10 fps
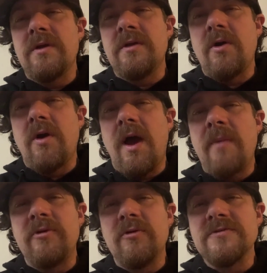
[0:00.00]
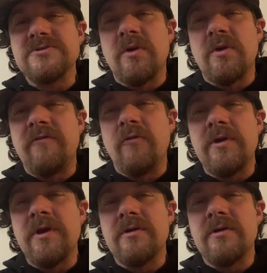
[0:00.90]
you know I've been doing this
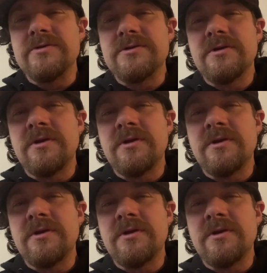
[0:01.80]
24 years